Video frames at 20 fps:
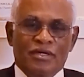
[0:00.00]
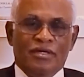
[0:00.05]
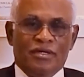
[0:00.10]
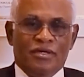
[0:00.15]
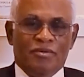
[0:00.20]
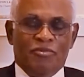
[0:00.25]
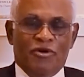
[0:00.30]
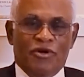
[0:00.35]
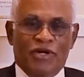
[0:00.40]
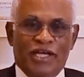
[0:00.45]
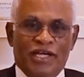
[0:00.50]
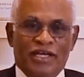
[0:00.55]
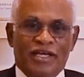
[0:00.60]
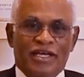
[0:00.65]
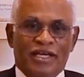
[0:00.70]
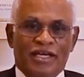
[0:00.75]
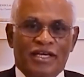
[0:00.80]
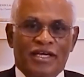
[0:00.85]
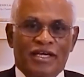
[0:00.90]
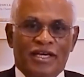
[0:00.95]
Good morning.
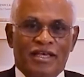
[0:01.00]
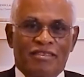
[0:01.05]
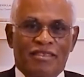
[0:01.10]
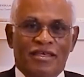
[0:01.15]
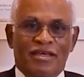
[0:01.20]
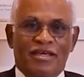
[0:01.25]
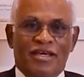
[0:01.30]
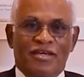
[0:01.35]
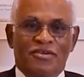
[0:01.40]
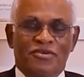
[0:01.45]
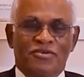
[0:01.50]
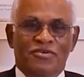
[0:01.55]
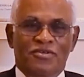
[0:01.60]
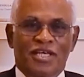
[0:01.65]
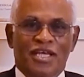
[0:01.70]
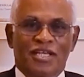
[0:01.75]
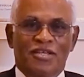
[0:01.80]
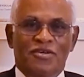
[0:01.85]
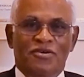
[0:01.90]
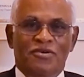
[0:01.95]
I think I should
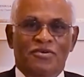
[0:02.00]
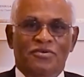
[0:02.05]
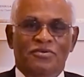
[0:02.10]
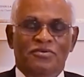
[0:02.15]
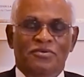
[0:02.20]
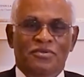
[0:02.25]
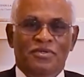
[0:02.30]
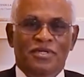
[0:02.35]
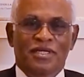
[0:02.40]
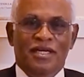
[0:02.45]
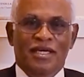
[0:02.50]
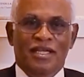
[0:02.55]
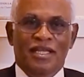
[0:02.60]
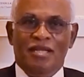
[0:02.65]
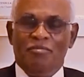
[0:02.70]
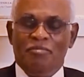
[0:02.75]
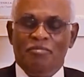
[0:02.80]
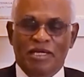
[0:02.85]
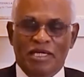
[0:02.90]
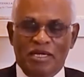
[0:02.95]
tell you a
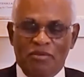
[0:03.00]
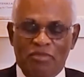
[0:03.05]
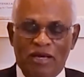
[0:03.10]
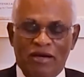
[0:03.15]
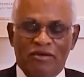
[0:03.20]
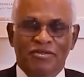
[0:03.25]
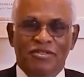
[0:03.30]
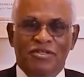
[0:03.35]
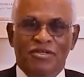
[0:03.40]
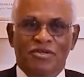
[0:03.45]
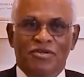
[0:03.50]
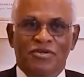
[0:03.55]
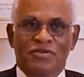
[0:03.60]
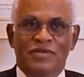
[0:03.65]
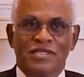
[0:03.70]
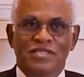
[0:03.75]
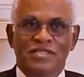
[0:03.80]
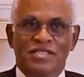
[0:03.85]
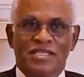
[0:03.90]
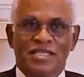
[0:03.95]
little bit about the
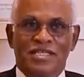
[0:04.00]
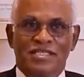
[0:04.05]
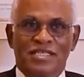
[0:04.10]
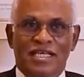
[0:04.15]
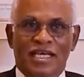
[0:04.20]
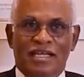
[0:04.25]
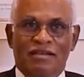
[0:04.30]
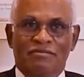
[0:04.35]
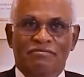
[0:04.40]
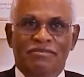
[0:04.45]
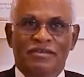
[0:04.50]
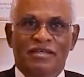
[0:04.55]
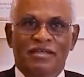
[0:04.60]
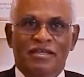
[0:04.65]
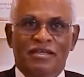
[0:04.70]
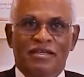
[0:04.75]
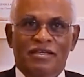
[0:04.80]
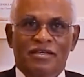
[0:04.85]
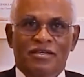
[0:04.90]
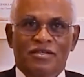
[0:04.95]
university itself.
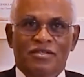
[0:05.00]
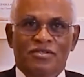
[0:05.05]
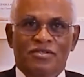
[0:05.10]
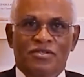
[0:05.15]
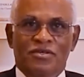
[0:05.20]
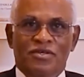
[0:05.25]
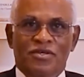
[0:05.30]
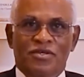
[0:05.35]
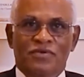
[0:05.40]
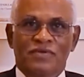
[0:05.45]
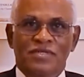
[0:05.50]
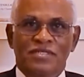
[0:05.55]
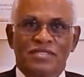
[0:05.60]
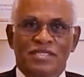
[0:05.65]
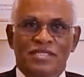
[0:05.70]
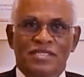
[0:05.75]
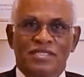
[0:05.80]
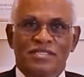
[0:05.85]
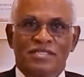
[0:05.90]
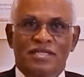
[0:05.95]
The
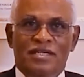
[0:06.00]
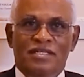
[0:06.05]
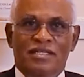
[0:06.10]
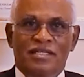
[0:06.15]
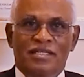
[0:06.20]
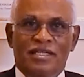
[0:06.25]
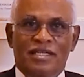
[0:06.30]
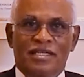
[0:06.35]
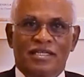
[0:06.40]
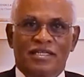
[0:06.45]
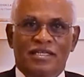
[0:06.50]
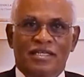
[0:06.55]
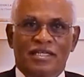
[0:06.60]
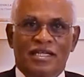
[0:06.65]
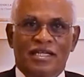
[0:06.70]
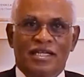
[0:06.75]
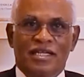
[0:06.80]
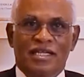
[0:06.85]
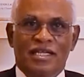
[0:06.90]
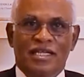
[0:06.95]
university started
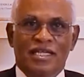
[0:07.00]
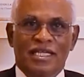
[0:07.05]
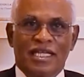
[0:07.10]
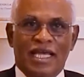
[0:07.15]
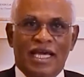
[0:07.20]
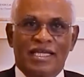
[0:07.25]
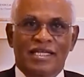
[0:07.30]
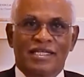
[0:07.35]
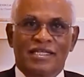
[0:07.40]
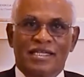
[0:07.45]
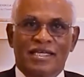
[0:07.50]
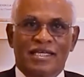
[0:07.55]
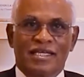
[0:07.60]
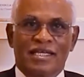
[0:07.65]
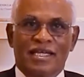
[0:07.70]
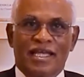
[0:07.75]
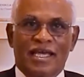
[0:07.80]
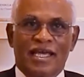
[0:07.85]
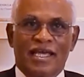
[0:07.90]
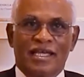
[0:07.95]
in
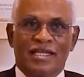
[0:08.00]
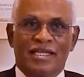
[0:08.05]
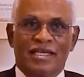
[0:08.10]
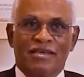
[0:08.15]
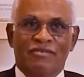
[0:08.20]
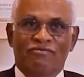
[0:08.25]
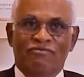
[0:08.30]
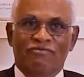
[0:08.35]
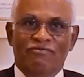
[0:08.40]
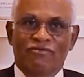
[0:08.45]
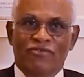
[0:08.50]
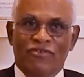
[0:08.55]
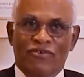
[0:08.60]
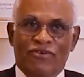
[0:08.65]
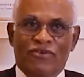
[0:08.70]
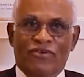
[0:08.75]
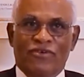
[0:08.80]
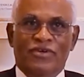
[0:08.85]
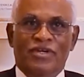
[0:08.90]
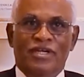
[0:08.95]

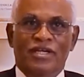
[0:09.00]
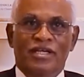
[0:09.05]
1984.